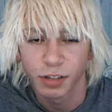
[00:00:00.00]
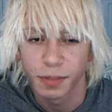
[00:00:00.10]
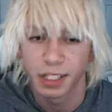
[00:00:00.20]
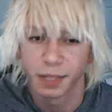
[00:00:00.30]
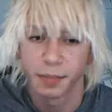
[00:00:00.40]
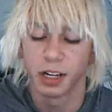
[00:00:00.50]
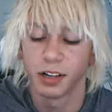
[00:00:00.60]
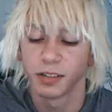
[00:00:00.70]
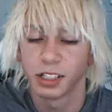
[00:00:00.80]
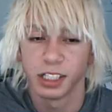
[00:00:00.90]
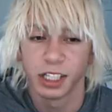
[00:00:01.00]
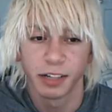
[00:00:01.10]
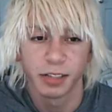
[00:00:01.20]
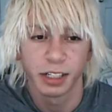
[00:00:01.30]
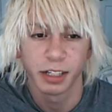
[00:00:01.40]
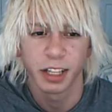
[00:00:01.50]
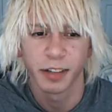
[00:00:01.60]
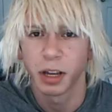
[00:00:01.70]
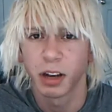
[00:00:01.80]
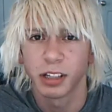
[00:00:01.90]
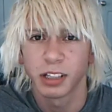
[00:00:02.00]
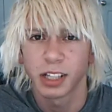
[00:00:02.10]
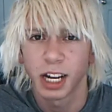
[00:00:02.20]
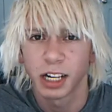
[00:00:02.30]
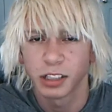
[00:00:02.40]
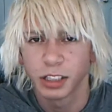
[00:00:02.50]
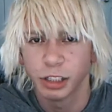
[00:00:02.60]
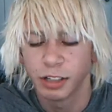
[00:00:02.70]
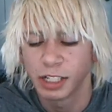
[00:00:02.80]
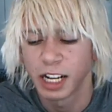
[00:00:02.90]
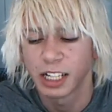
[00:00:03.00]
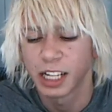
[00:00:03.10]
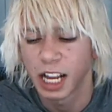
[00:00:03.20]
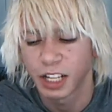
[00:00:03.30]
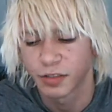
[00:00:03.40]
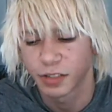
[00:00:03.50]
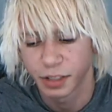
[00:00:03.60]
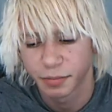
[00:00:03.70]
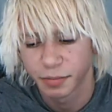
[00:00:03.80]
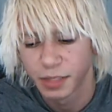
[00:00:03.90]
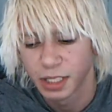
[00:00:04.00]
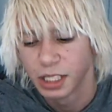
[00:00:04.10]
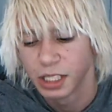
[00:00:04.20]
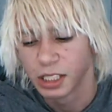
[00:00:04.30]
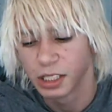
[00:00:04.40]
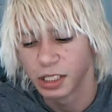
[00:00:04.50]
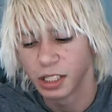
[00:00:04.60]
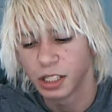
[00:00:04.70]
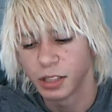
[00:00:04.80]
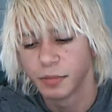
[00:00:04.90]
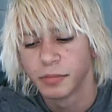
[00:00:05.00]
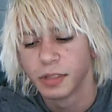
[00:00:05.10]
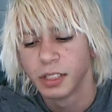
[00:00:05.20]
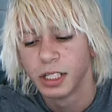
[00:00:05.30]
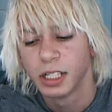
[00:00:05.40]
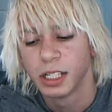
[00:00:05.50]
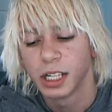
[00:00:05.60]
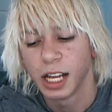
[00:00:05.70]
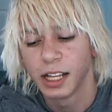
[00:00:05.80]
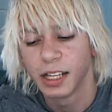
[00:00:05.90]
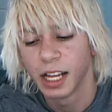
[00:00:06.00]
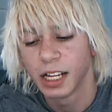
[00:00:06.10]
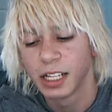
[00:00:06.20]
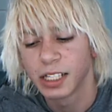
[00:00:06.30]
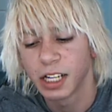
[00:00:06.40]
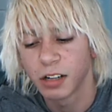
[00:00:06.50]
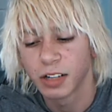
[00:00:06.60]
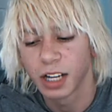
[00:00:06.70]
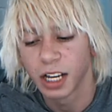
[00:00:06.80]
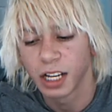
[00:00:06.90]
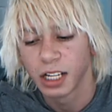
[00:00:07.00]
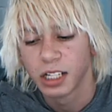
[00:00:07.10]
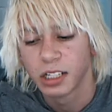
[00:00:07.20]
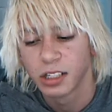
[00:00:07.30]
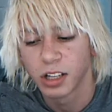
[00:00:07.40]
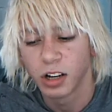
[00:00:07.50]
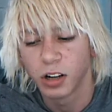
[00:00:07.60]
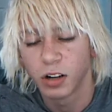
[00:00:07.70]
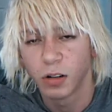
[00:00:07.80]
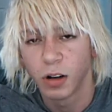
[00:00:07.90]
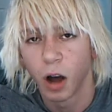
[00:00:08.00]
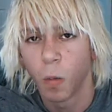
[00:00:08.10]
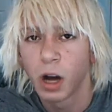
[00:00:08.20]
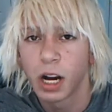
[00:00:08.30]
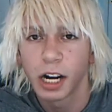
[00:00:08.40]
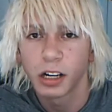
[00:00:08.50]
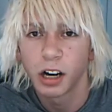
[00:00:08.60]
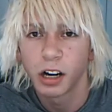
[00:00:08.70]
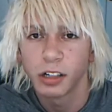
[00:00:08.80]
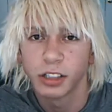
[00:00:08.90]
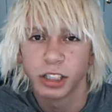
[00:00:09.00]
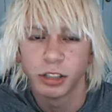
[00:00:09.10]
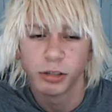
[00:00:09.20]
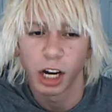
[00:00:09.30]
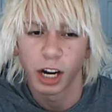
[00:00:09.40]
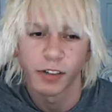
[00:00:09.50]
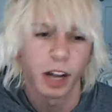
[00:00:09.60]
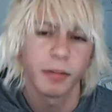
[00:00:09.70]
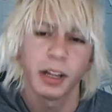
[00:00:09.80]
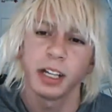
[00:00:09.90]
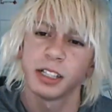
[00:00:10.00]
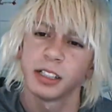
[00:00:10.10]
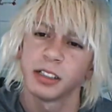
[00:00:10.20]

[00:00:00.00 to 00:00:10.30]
pissing me off, because he was giving me all this attitude, and I didn't ask for it. And then he's like, okay, so what kind of car do you drive? I'm like,